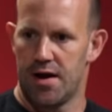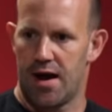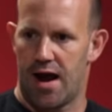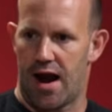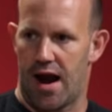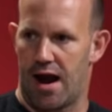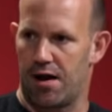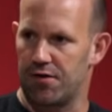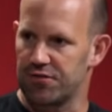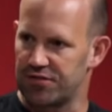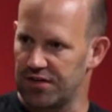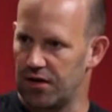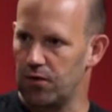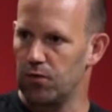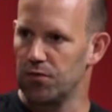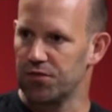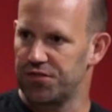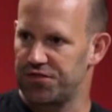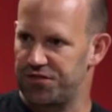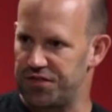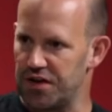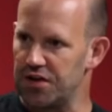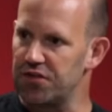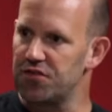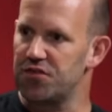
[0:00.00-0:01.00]
how's that all
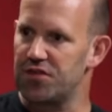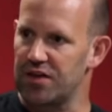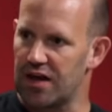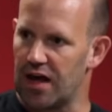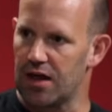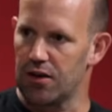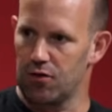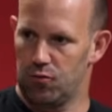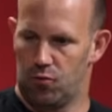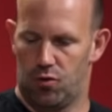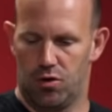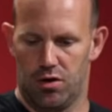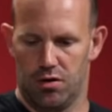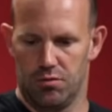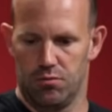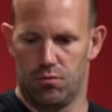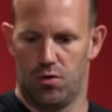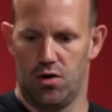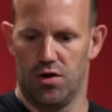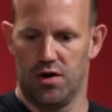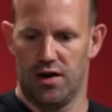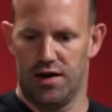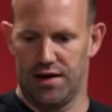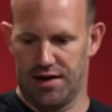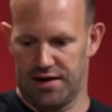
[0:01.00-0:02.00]
stitched together?
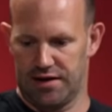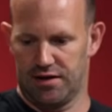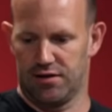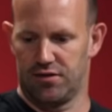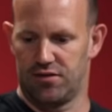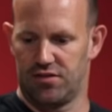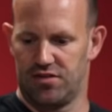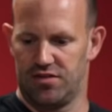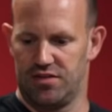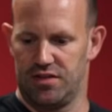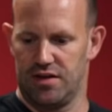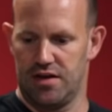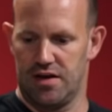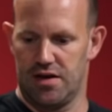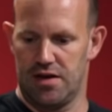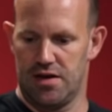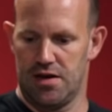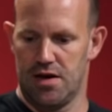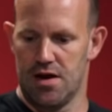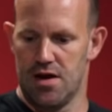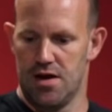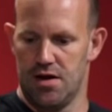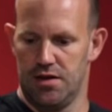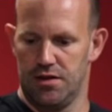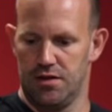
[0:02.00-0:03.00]
What links the
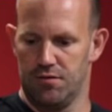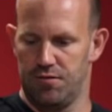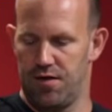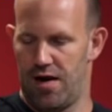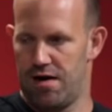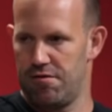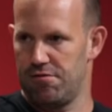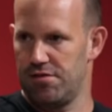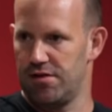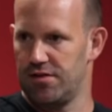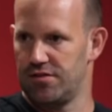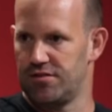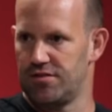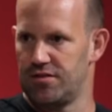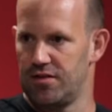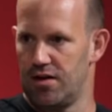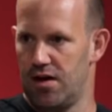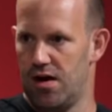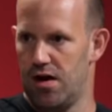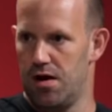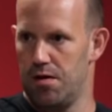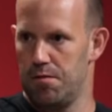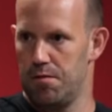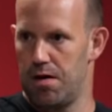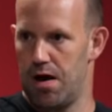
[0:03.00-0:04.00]
various
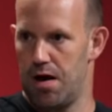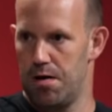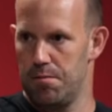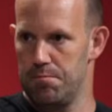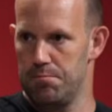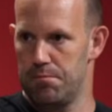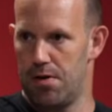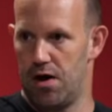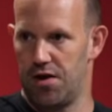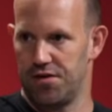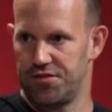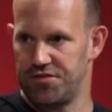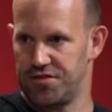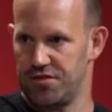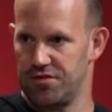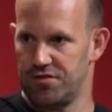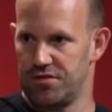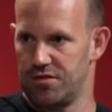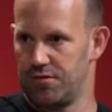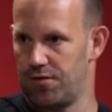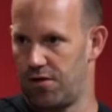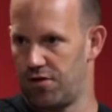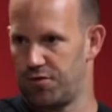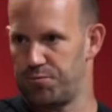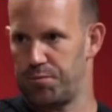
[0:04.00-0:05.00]
masters,
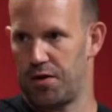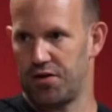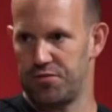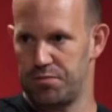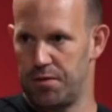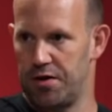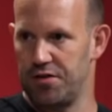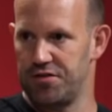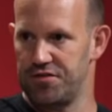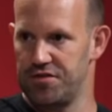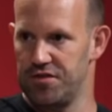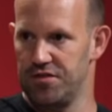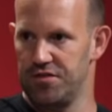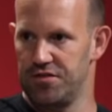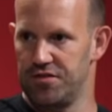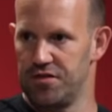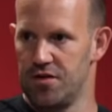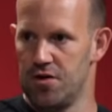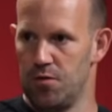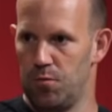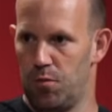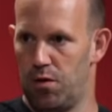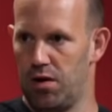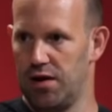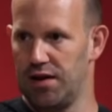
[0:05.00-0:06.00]
the various bus masters?
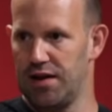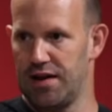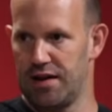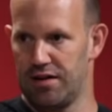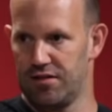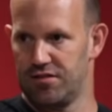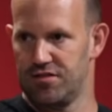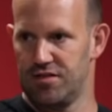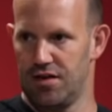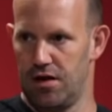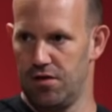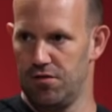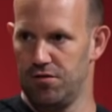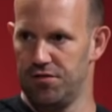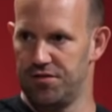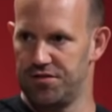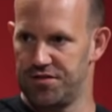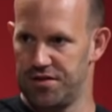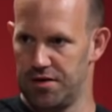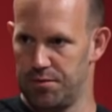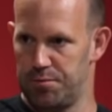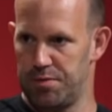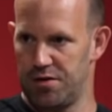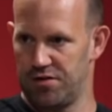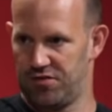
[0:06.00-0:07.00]
What links those
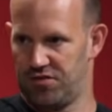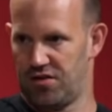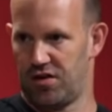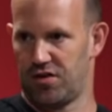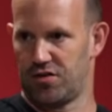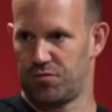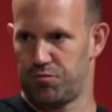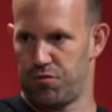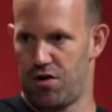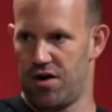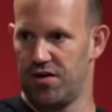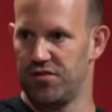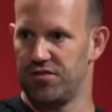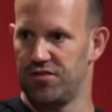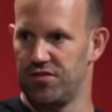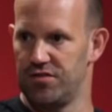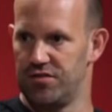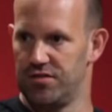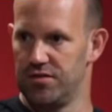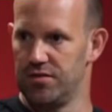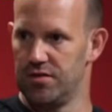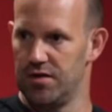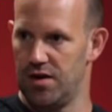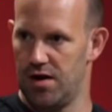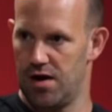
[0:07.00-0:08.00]
to the PCI
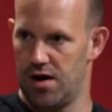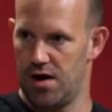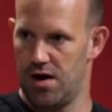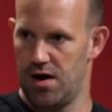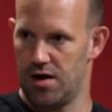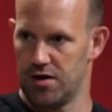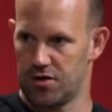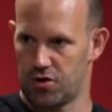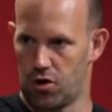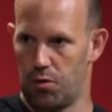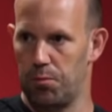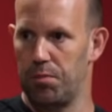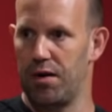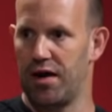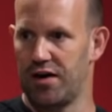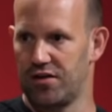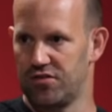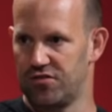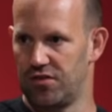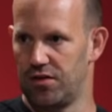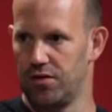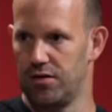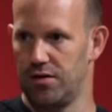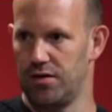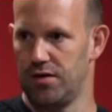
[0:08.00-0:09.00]
Express
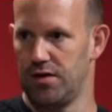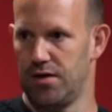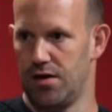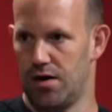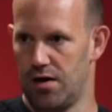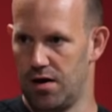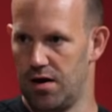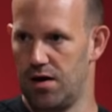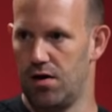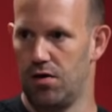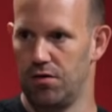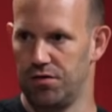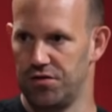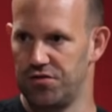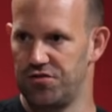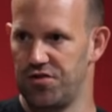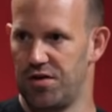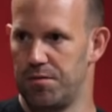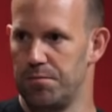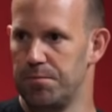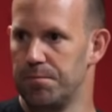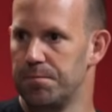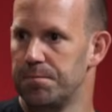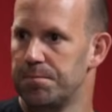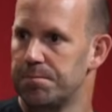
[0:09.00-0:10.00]
complex on the
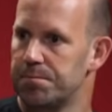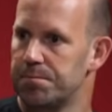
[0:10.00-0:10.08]
chip?